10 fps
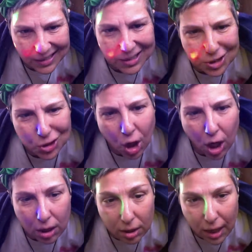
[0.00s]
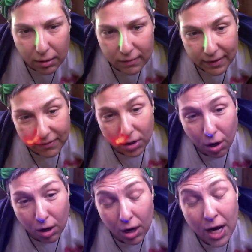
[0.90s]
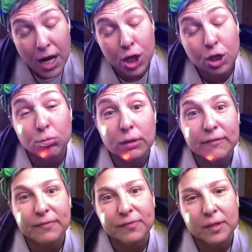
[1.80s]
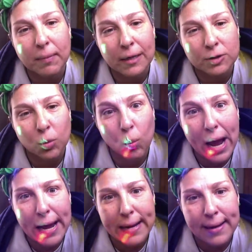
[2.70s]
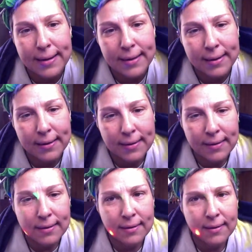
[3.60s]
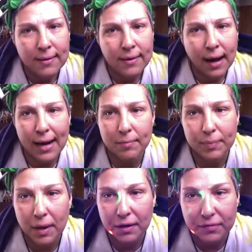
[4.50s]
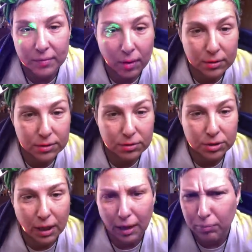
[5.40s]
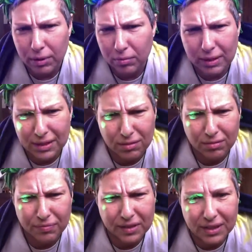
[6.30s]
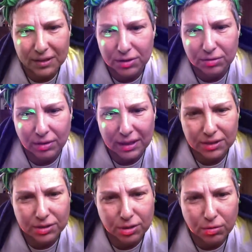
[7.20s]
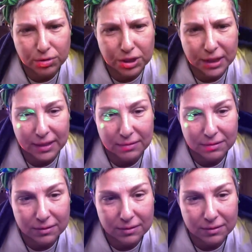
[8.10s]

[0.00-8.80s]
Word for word: a stalker. I don't even have a car. You live 50 miles away. I am blocked from all social. How, what do I do to fucking do it? I just know shit